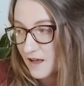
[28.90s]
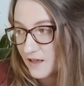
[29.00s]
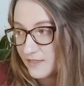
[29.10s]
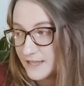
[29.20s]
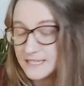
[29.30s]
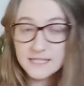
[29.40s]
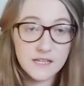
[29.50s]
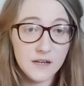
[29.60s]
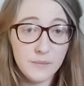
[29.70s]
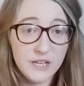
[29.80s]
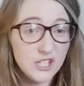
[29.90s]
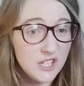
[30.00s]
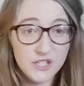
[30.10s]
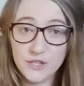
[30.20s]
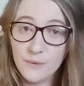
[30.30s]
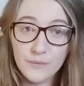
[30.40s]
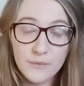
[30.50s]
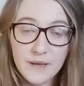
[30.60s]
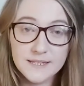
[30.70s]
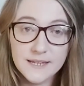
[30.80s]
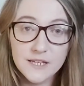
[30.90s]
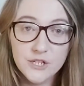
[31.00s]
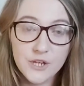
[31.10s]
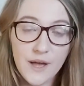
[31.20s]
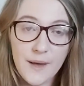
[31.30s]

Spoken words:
this is going to be just a general message,